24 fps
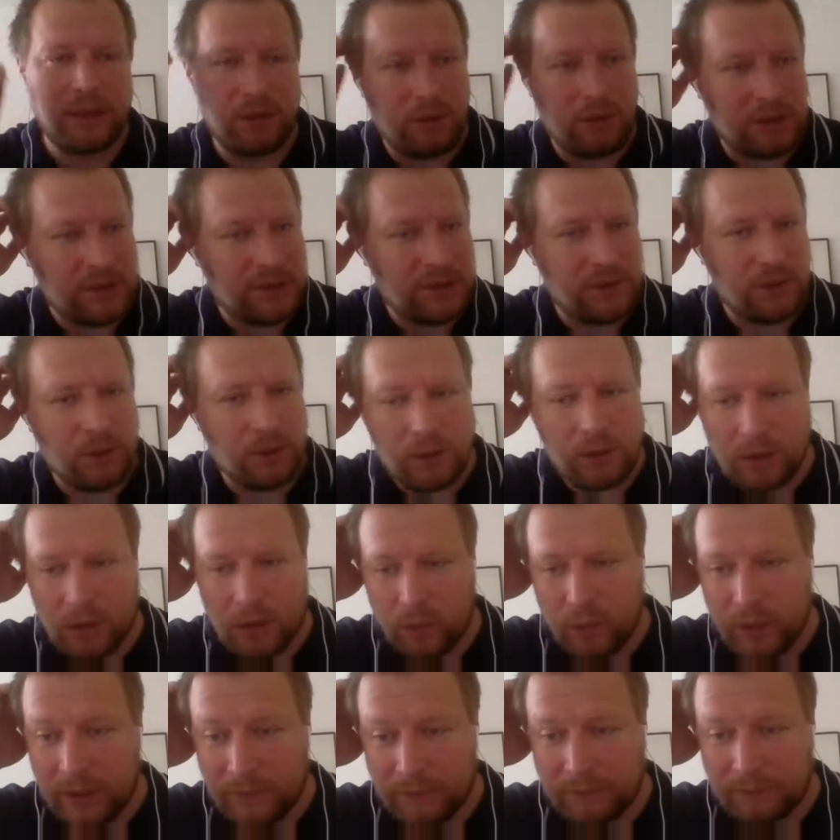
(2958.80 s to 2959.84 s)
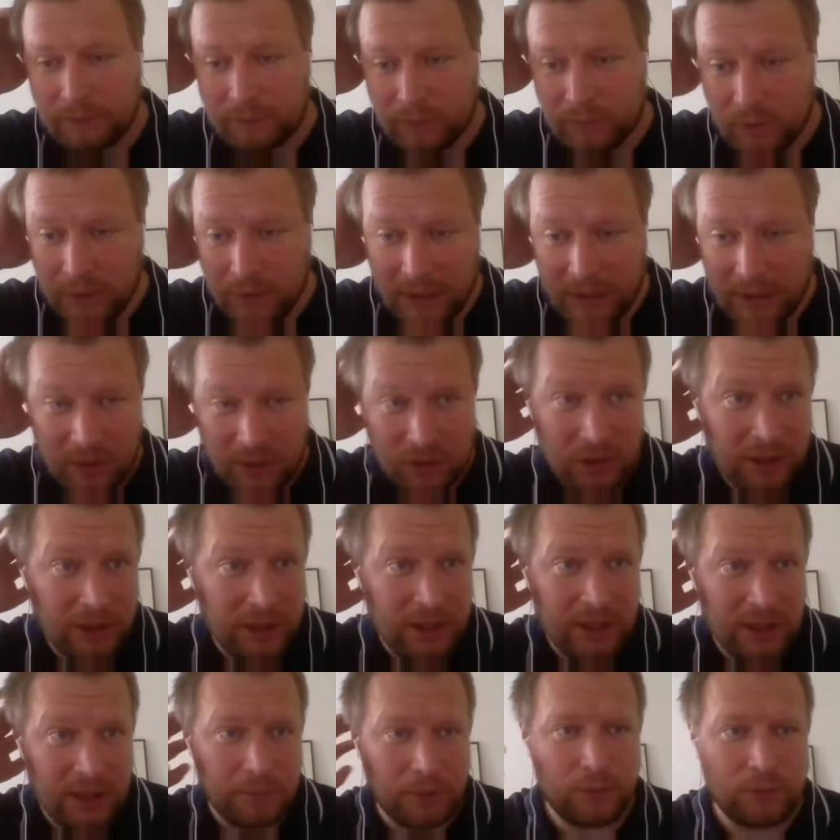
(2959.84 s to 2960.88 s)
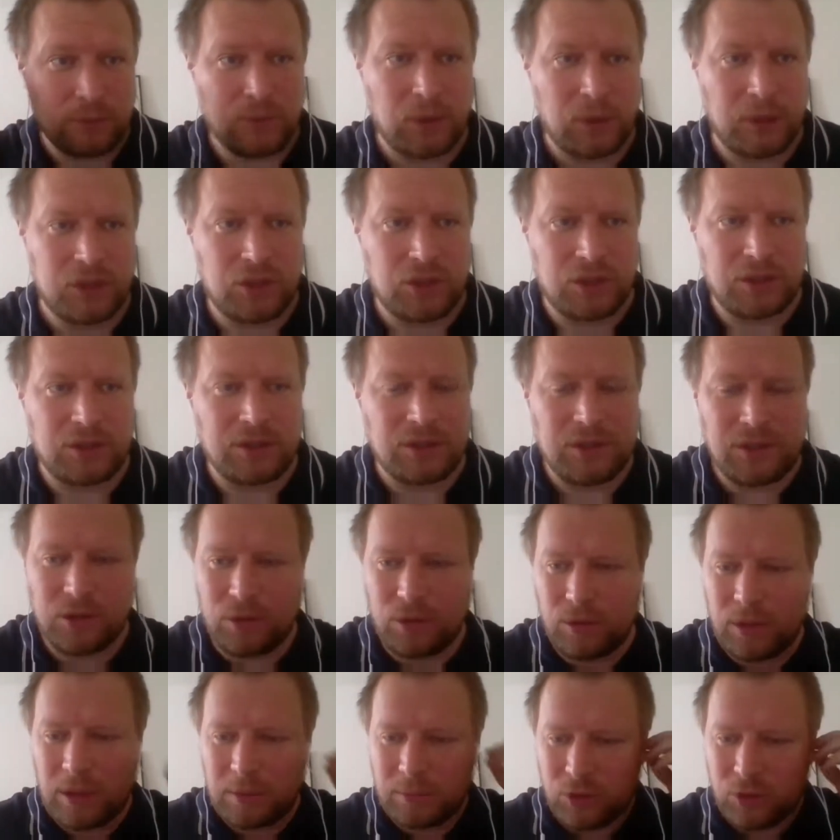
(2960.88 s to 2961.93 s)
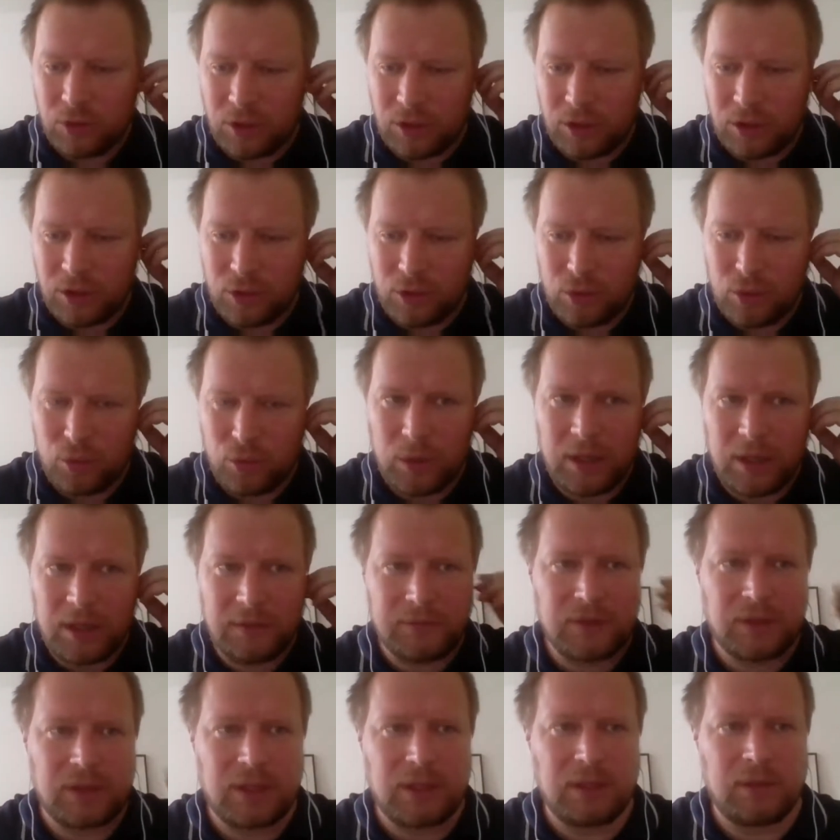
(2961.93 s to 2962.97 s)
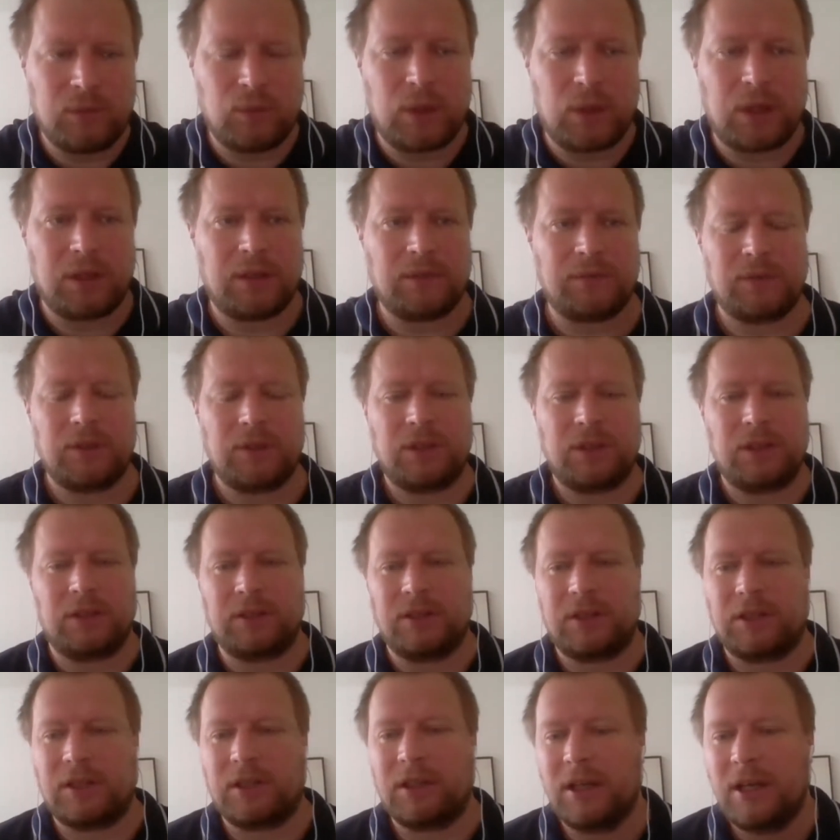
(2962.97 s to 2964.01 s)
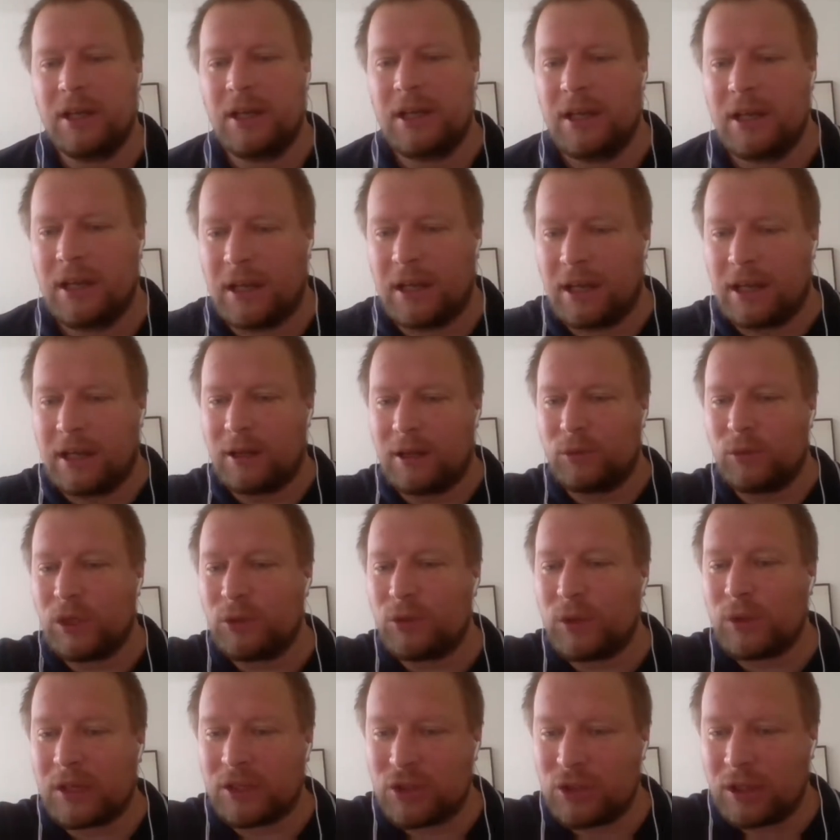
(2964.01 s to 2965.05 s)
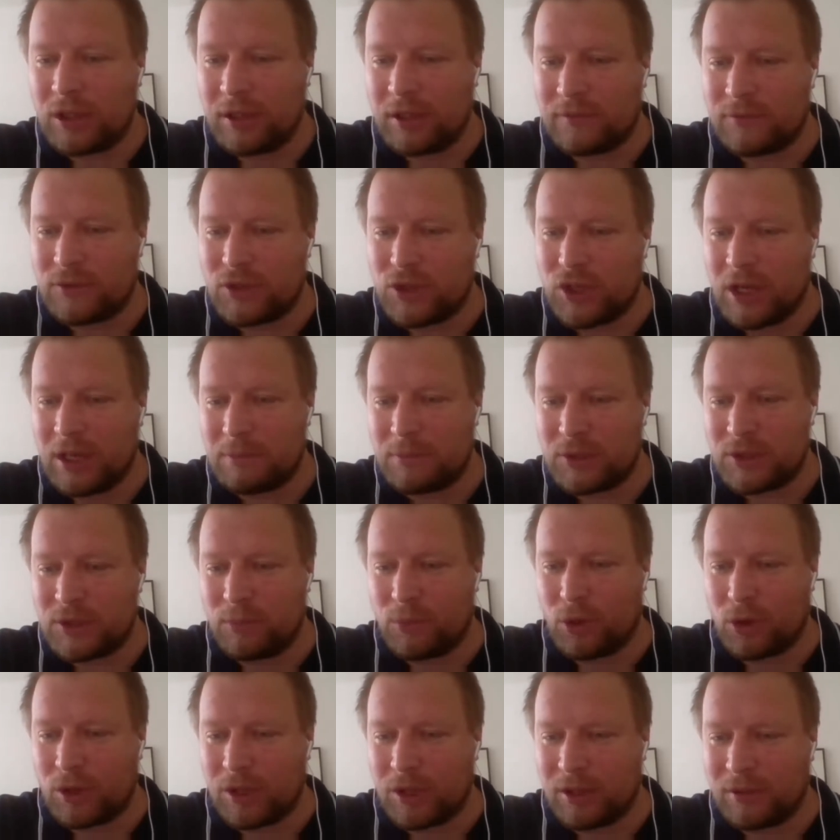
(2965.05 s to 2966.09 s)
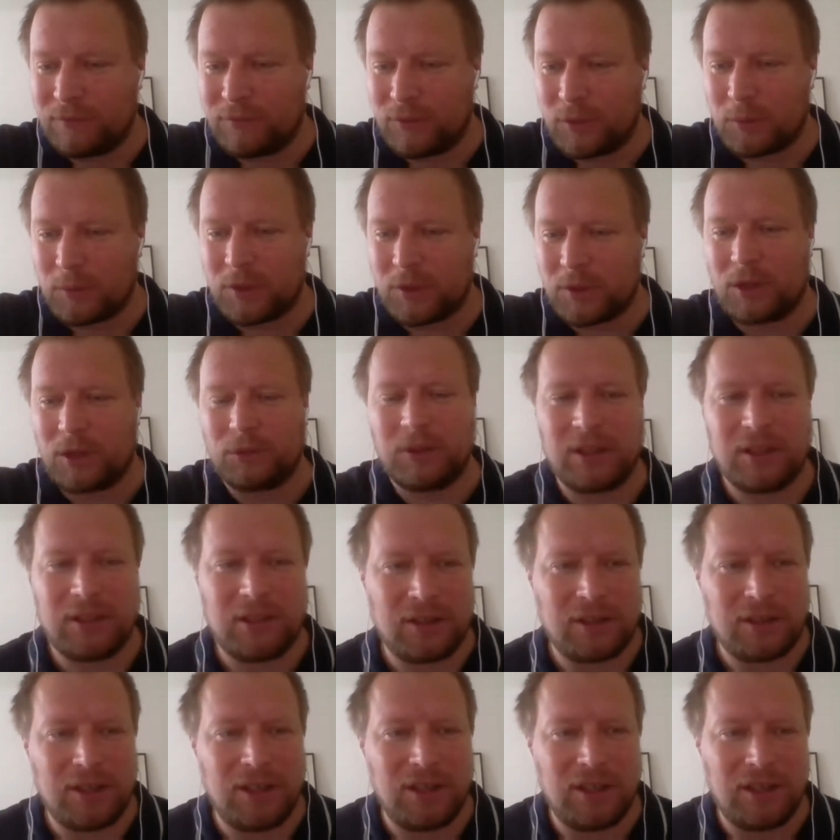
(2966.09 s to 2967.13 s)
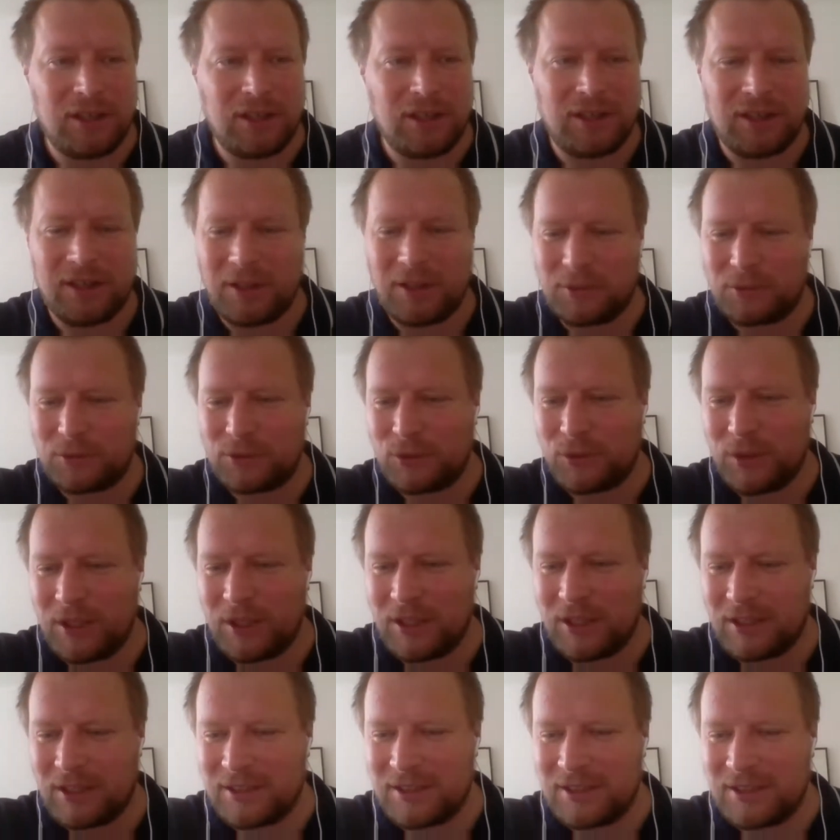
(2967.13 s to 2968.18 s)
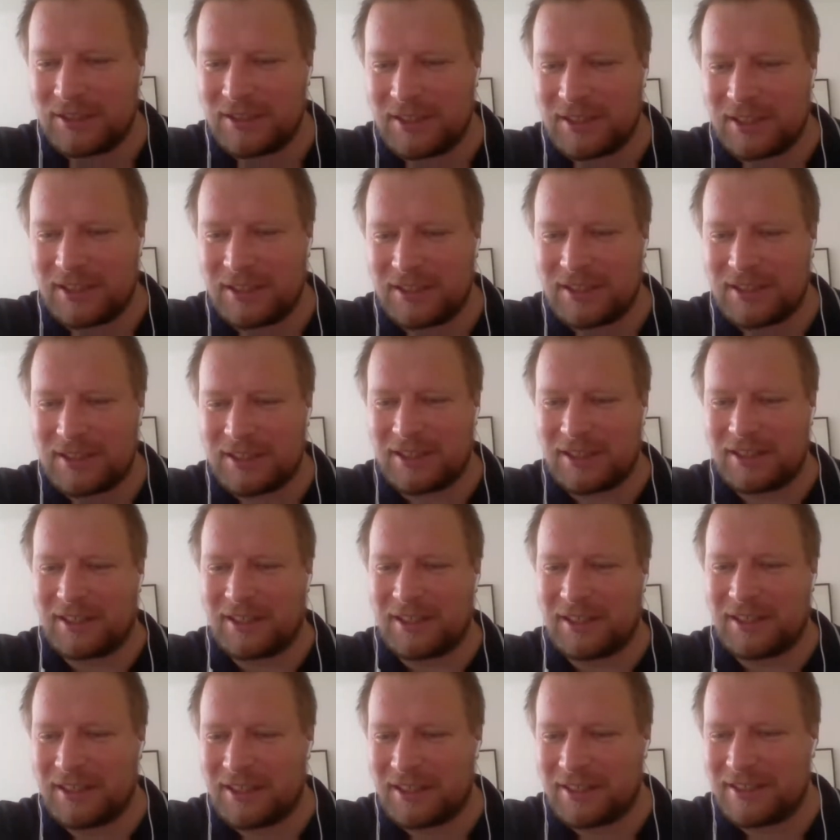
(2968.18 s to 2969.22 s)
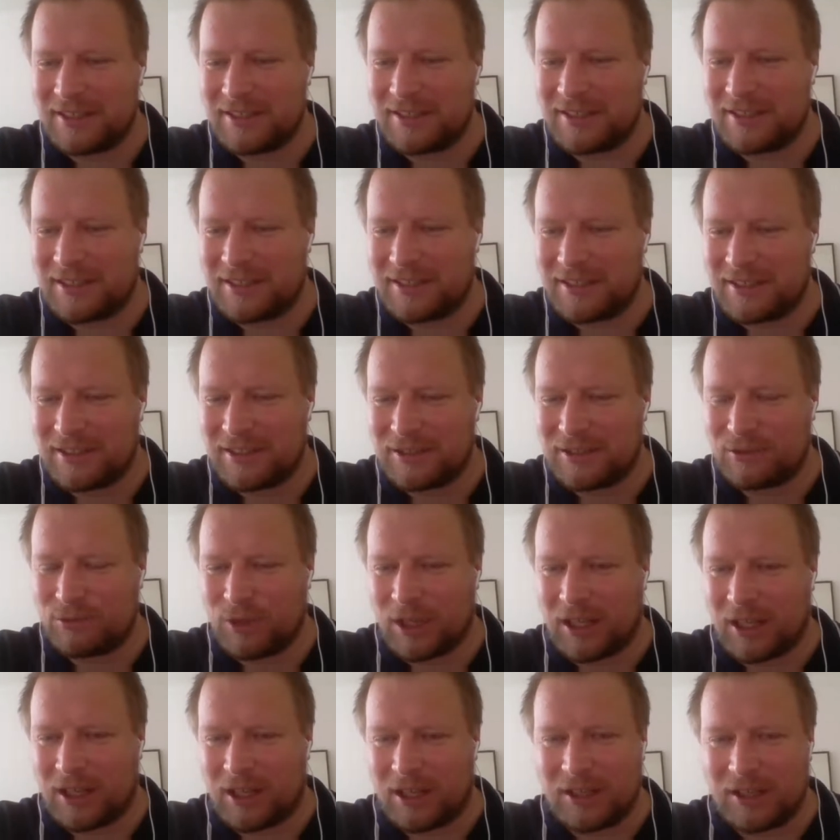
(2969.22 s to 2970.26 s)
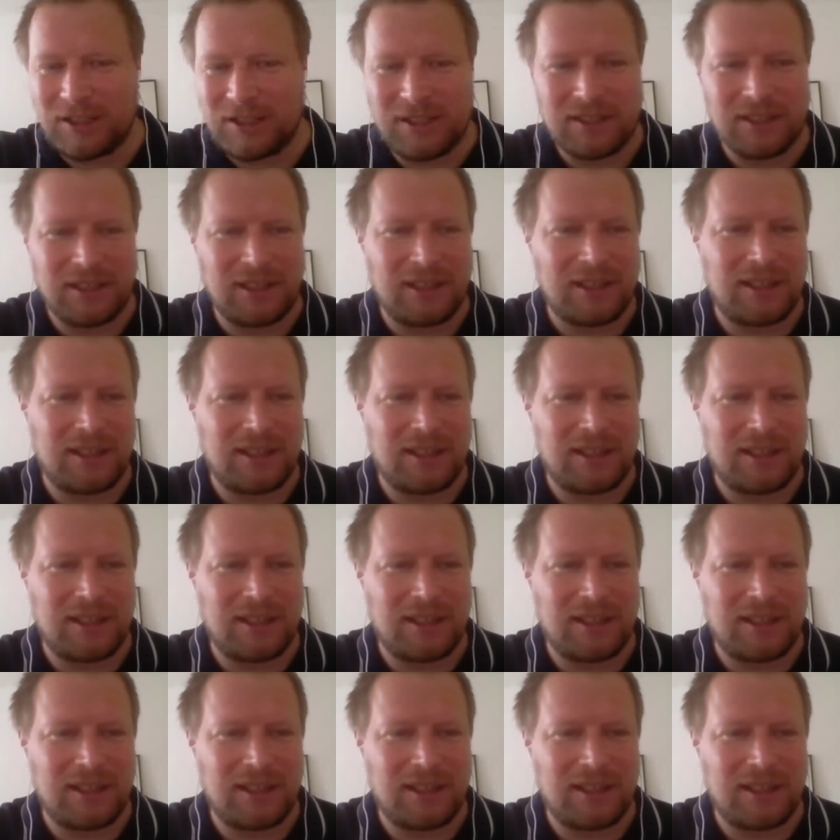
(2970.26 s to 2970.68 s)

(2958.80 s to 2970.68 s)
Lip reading: you, Rastio. We have actually a couple of questions, so I'm gonna go one after another. We do actually have James Morgan from CrowdTango here now, so he sends his regards.